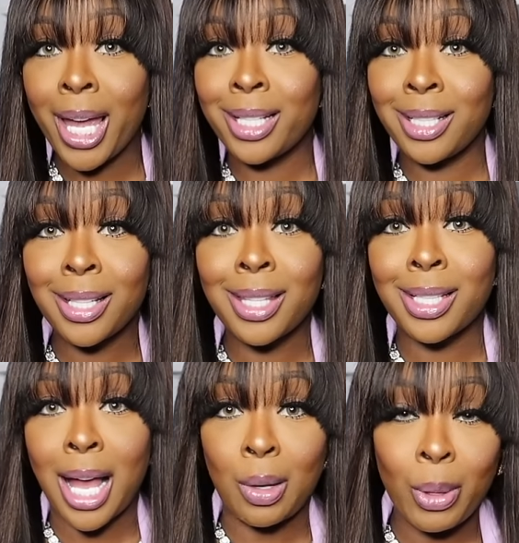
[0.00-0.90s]
had took
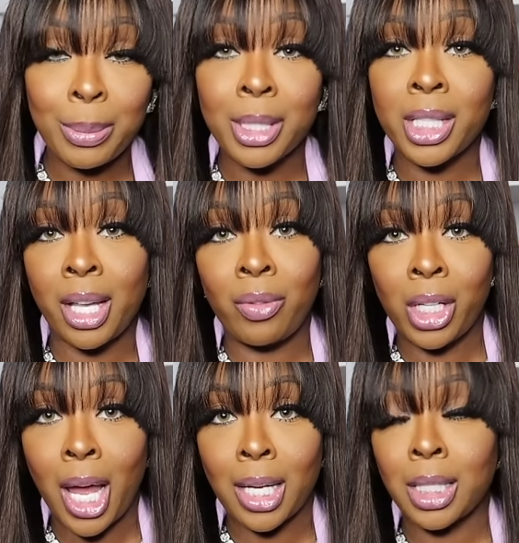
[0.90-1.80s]
this all the way up to
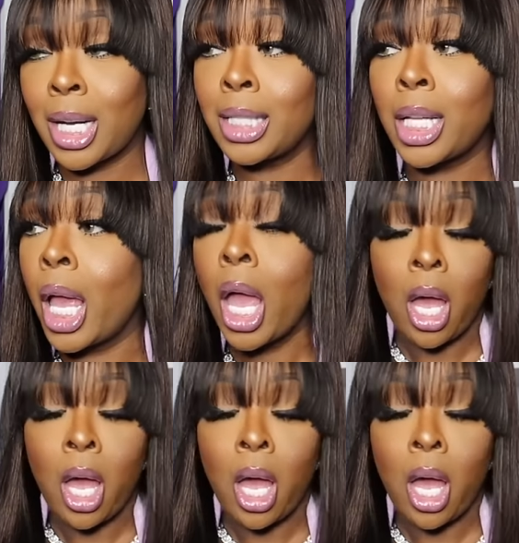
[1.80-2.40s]
$70 and I said,